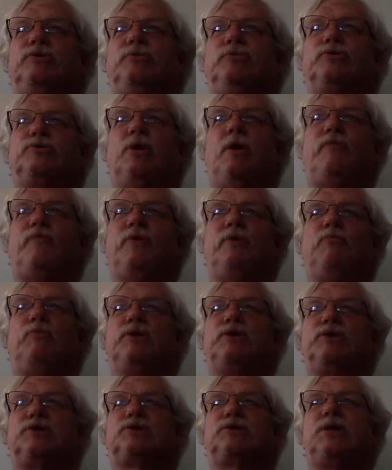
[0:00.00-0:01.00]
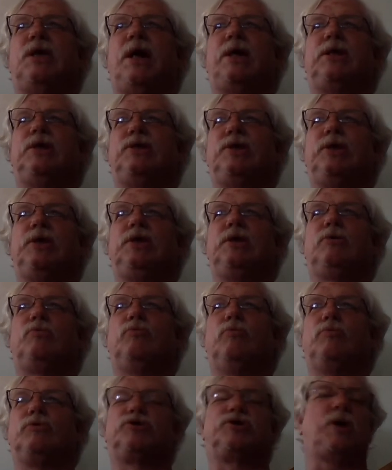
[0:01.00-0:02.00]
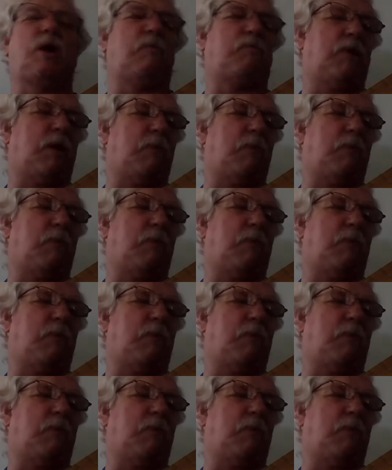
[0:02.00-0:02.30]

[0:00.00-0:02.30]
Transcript: used. Often we're just sliding the E chord shape